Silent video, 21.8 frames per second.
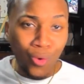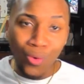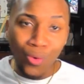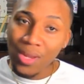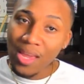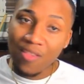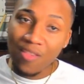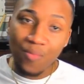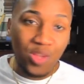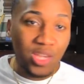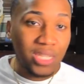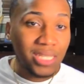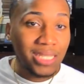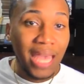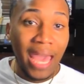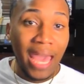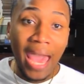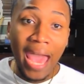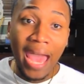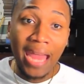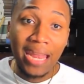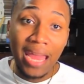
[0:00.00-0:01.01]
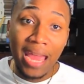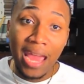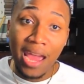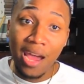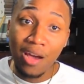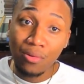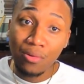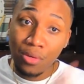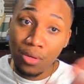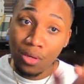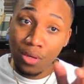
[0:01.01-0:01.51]
that's what she said
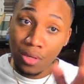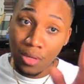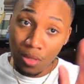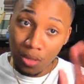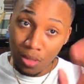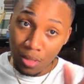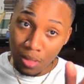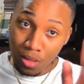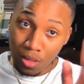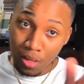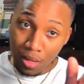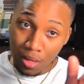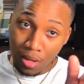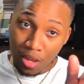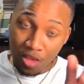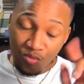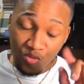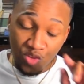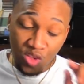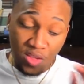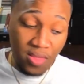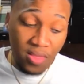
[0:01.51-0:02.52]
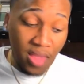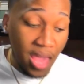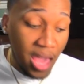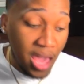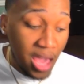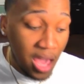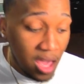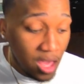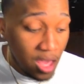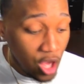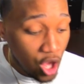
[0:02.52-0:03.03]
now. That's what she
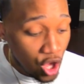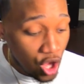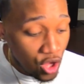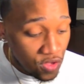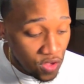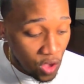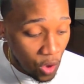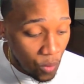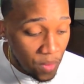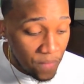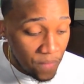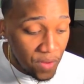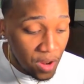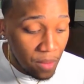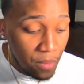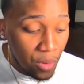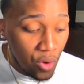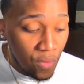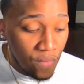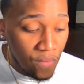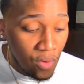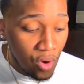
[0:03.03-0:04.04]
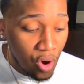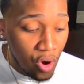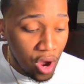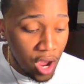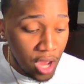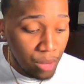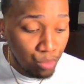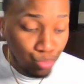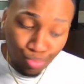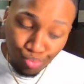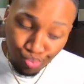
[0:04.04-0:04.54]
said. So we finna move
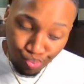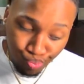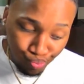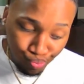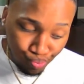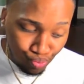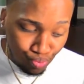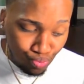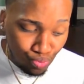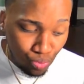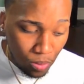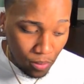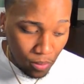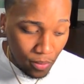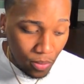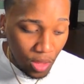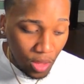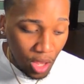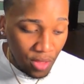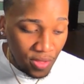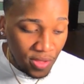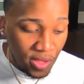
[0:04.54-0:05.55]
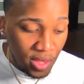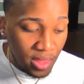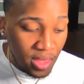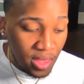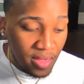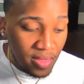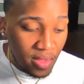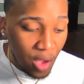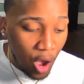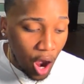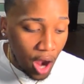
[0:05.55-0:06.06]
on to
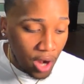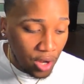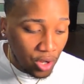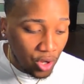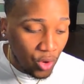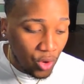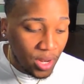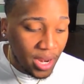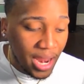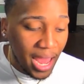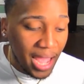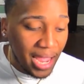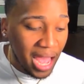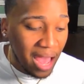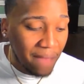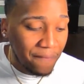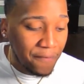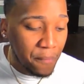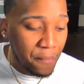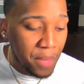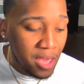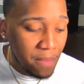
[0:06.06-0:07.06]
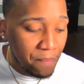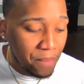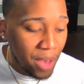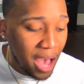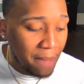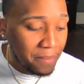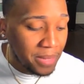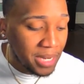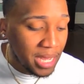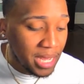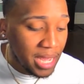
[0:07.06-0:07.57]
this article that I got from Hip
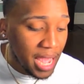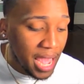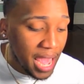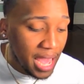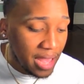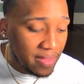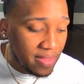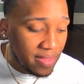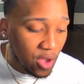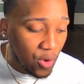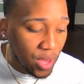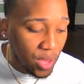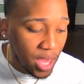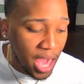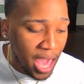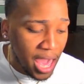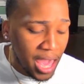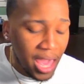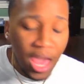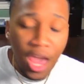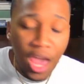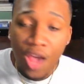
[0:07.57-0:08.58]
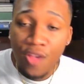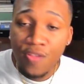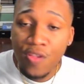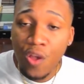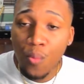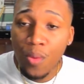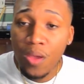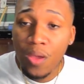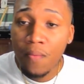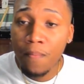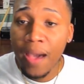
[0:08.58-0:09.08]
Hop DX. Okay, so
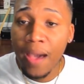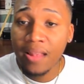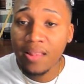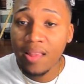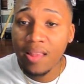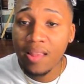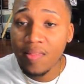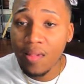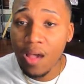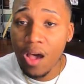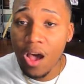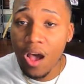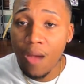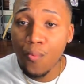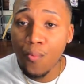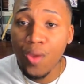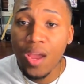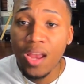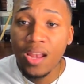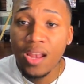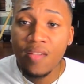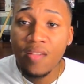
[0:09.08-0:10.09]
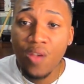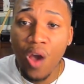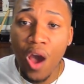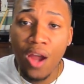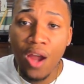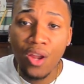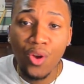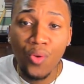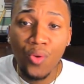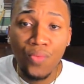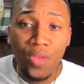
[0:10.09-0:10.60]
we about to um, read this
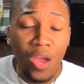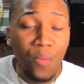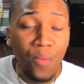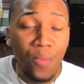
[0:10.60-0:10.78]
article, then